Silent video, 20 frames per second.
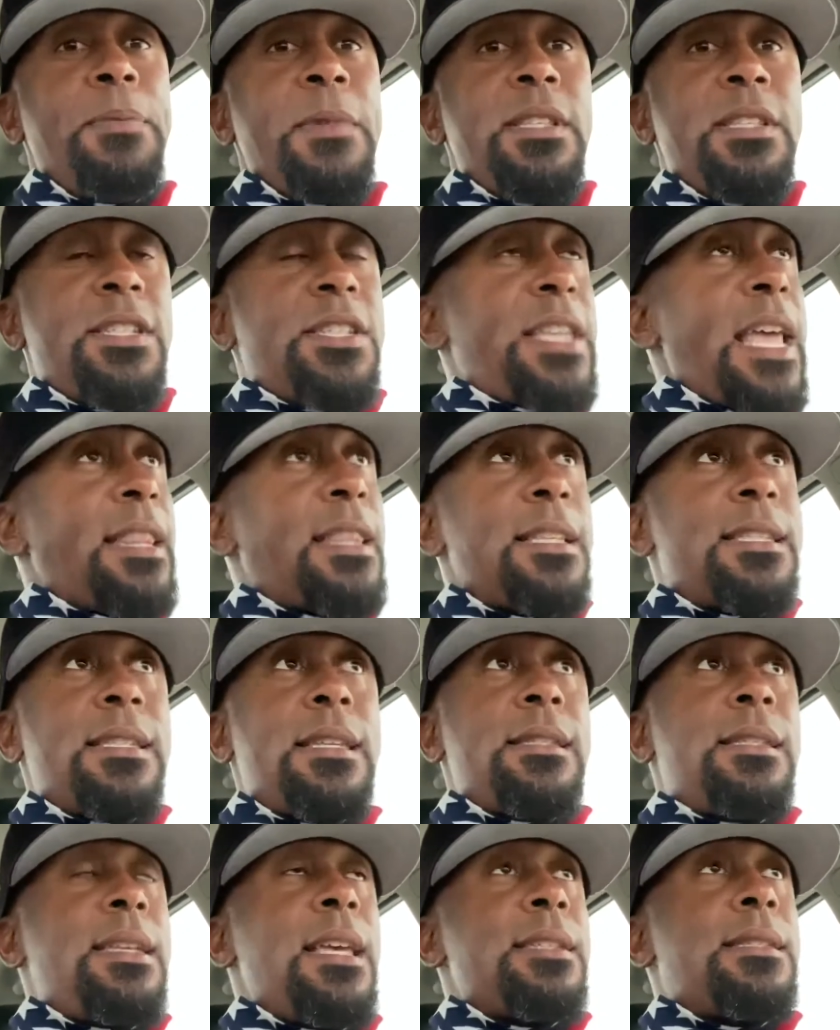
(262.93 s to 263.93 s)
State the
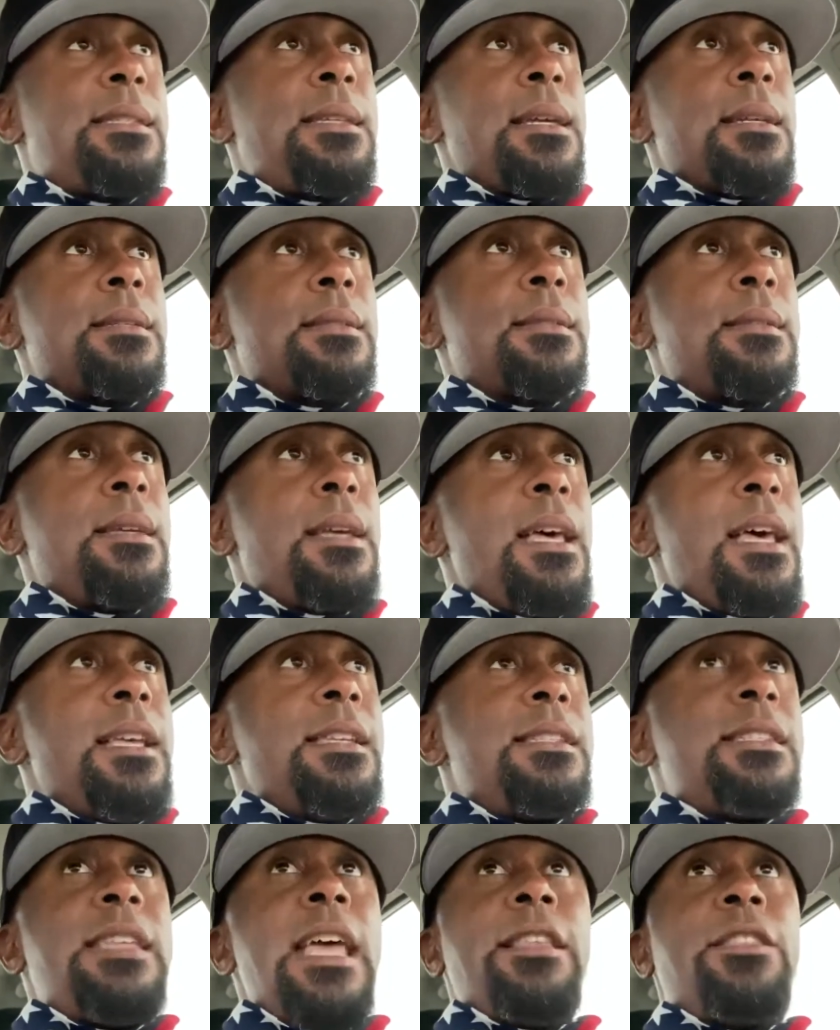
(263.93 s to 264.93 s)
statistics.
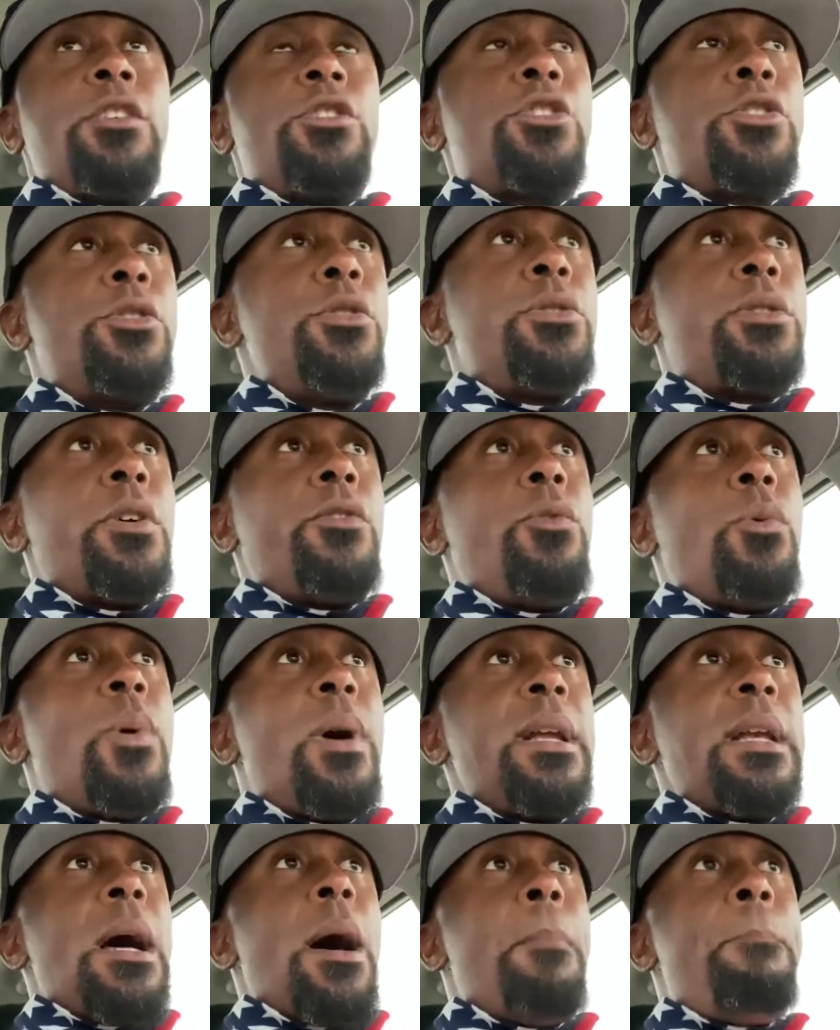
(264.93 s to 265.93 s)
State the truth of
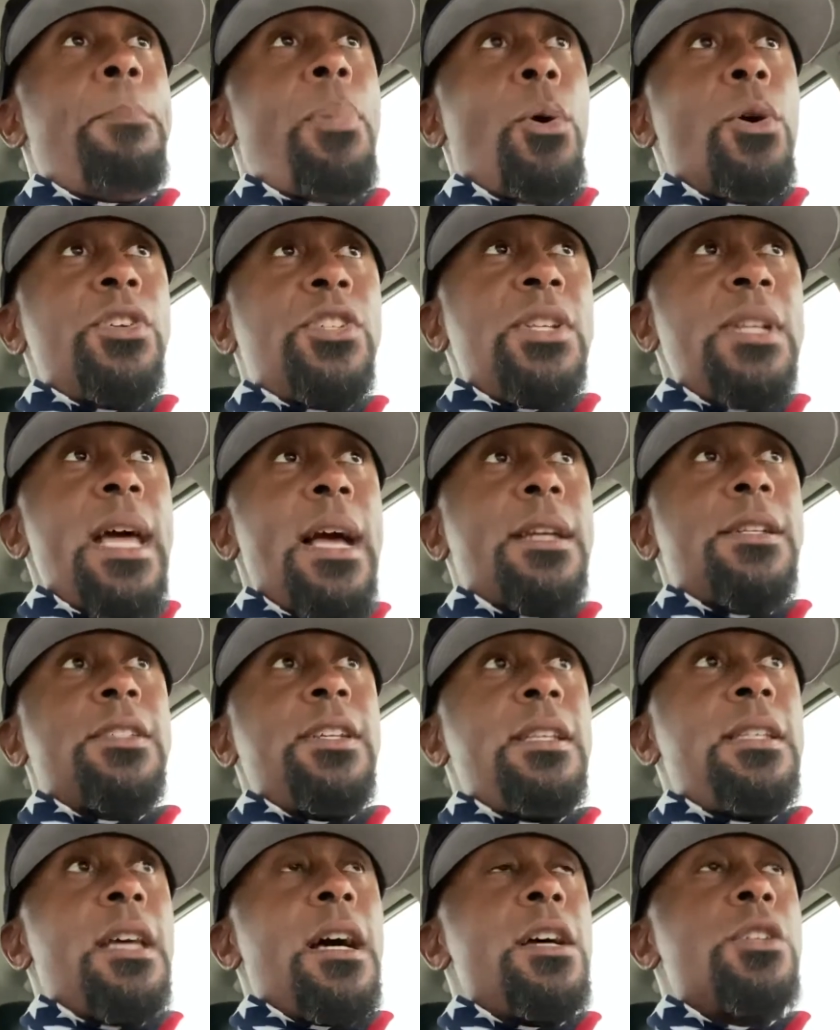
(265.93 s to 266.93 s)
what abortion
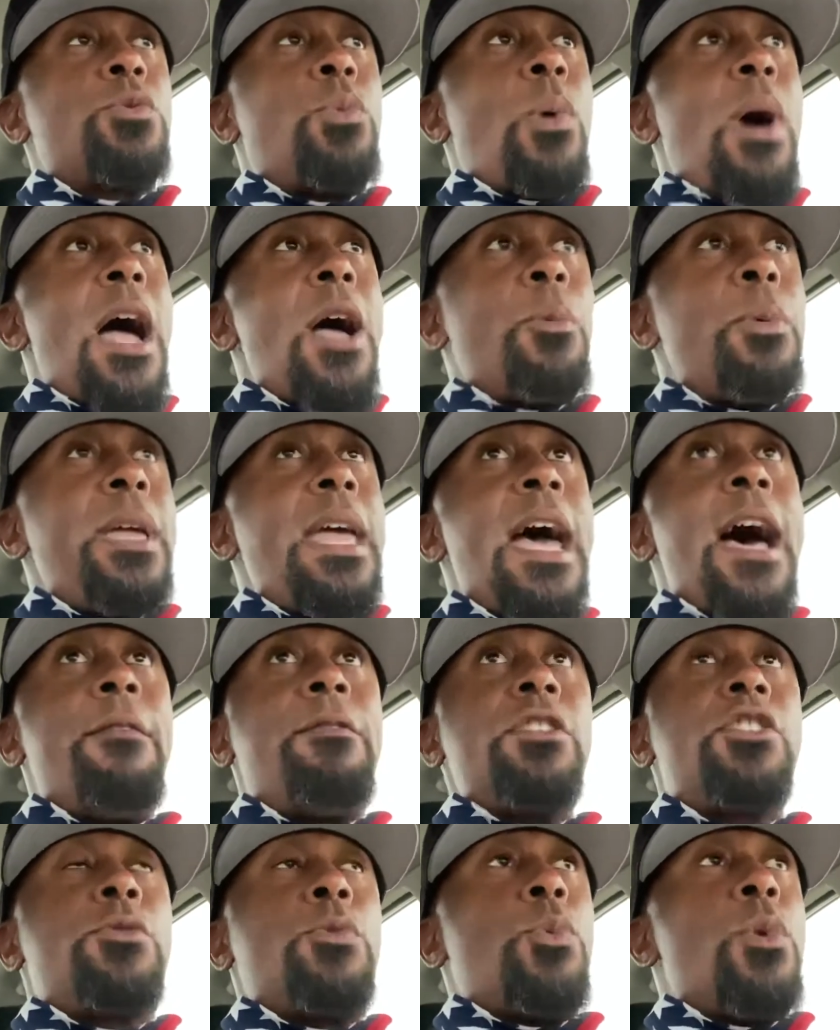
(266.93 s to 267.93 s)
actually does, why we have
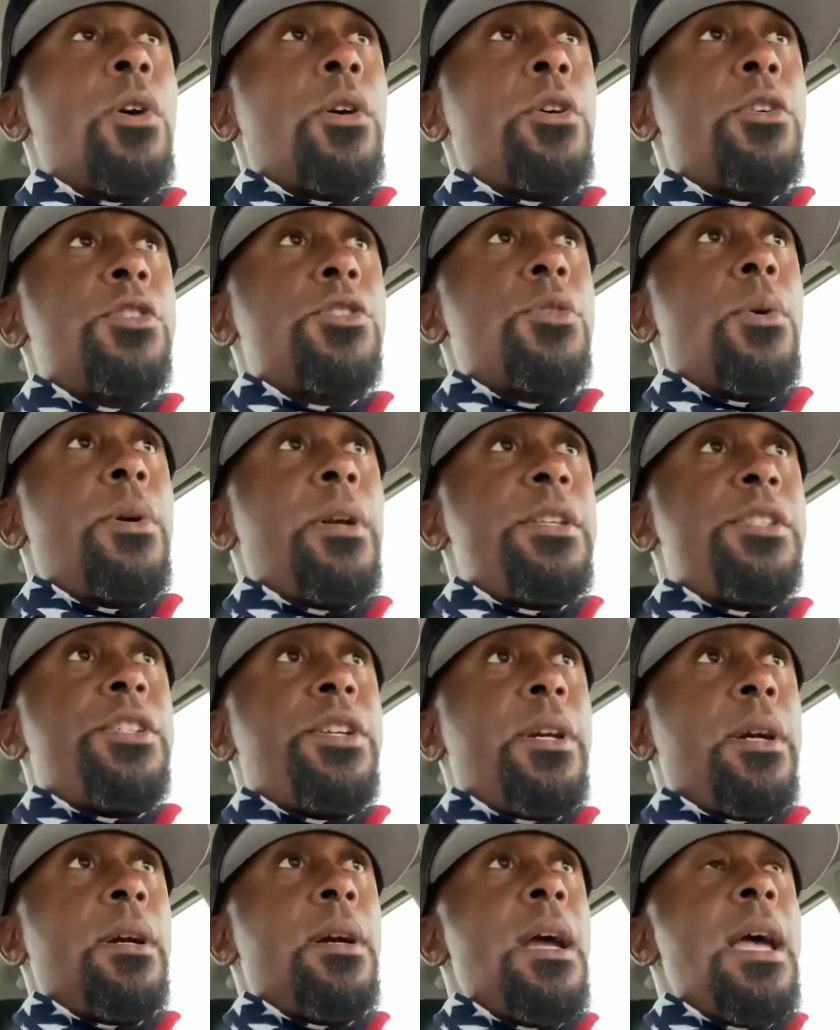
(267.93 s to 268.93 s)
a worker shortage
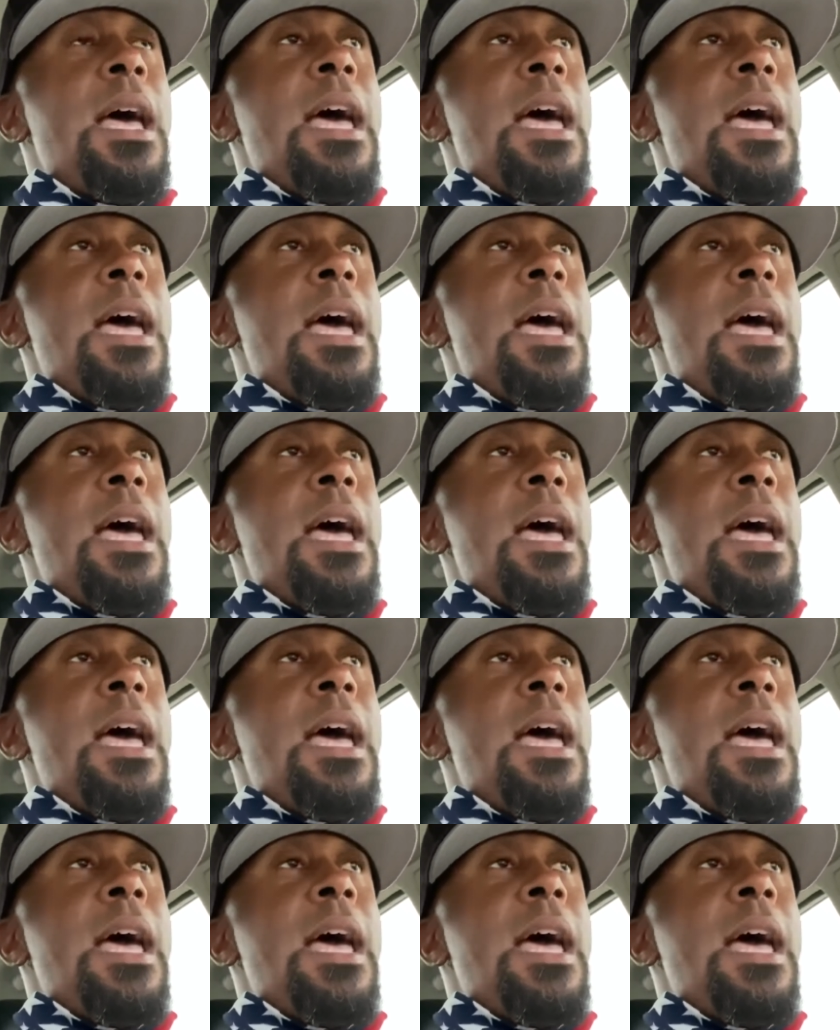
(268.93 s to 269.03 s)
here,